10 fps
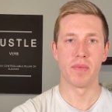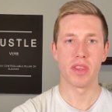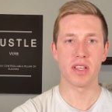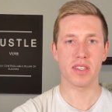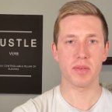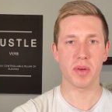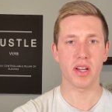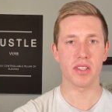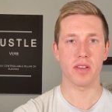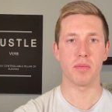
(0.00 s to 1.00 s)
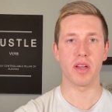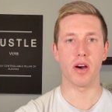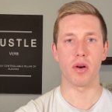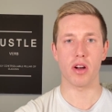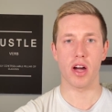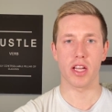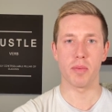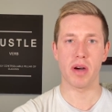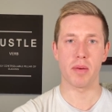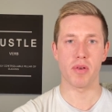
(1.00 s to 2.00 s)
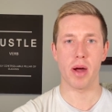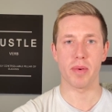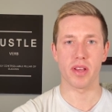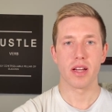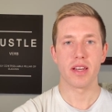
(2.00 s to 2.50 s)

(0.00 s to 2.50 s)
This is because it'll be an owner-occupied property.